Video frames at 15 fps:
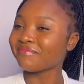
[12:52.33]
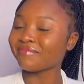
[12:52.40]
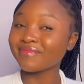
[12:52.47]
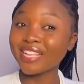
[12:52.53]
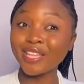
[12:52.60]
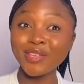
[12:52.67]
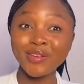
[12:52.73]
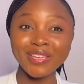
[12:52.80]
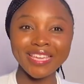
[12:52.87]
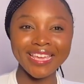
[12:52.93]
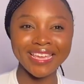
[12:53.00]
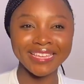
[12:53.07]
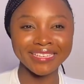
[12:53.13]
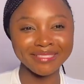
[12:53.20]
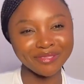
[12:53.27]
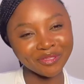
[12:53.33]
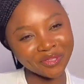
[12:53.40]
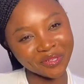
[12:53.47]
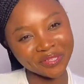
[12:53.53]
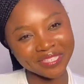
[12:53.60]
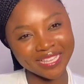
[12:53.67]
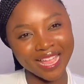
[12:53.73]
your girl,
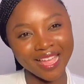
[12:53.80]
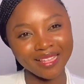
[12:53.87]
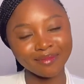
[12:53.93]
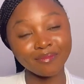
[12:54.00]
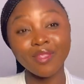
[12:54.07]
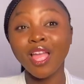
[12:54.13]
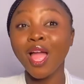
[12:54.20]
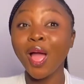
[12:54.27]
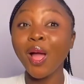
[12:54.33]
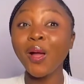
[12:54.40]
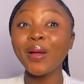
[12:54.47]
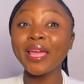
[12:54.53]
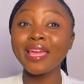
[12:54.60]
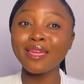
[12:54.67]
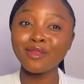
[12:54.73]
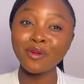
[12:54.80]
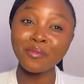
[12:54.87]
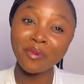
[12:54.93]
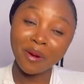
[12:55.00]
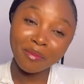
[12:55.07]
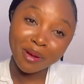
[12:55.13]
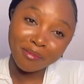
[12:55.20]
trust her. Okay, no
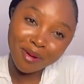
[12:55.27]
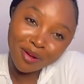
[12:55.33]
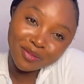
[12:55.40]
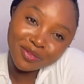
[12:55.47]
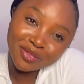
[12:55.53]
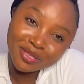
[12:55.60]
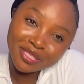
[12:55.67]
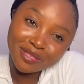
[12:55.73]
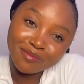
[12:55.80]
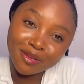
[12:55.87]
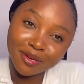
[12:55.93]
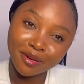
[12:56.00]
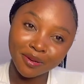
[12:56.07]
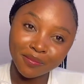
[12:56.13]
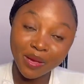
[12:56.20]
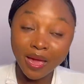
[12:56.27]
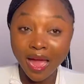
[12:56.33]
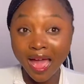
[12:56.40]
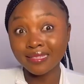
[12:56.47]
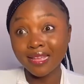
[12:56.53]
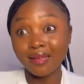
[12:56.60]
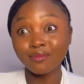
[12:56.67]
problem, I'll do the makeup.
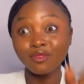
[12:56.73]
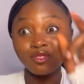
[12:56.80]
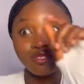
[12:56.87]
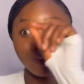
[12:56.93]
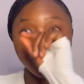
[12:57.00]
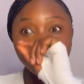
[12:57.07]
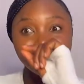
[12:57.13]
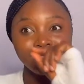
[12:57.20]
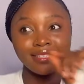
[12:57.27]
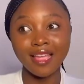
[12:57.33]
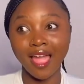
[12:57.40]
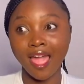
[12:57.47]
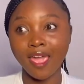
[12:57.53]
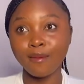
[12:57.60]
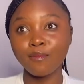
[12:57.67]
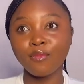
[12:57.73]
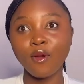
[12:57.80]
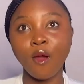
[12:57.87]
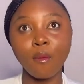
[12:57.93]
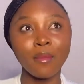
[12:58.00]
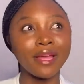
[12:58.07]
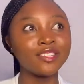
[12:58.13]
As I'm drawing the
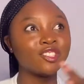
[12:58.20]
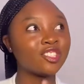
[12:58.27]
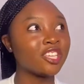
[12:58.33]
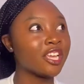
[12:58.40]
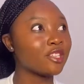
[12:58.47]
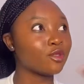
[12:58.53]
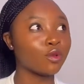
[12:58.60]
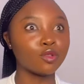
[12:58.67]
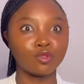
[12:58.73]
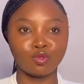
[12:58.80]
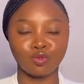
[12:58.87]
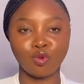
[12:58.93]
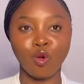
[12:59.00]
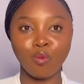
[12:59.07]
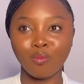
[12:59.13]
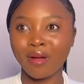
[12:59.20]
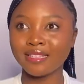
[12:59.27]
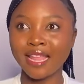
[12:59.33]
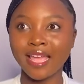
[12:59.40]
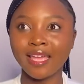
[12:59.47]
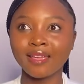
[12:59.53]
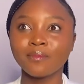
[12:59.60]
eyebrow, my chest wants to come out,
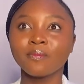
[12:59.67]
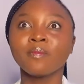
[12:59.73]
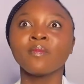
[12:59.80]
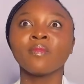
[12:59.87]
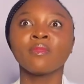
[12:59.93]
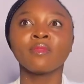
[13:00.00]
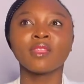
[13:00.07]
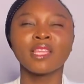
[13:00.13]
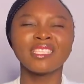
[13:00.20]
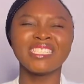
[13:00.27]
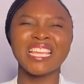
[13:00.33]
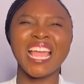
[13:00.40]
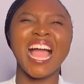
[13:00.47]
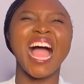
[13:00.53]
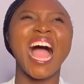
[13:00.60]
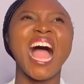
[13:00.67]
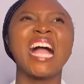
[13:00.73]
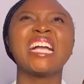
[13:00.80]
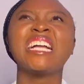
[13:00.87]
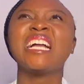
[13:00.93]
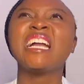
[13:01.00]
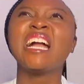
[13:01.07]
like the
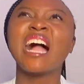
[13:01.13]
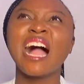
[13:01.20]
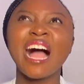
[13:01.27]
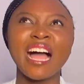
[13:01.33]
anger,